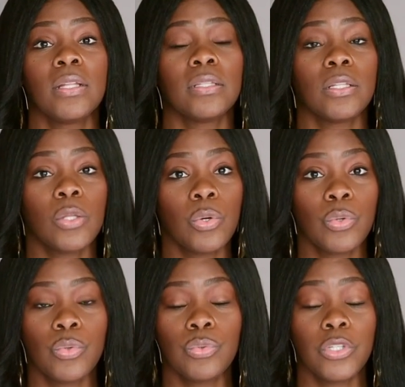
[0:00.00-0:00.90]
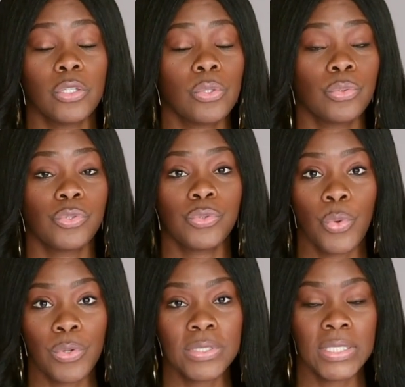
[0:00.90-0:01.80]
the local your local
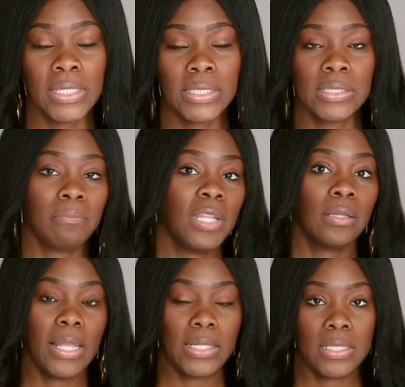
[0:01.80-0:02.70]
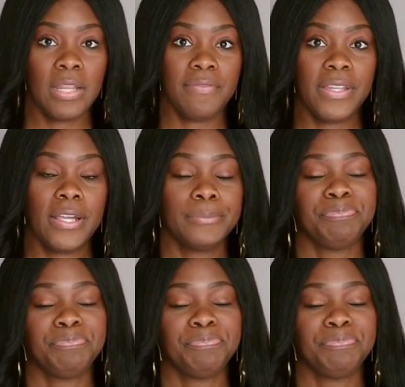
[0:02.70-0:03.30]
stores to get something like Nivea.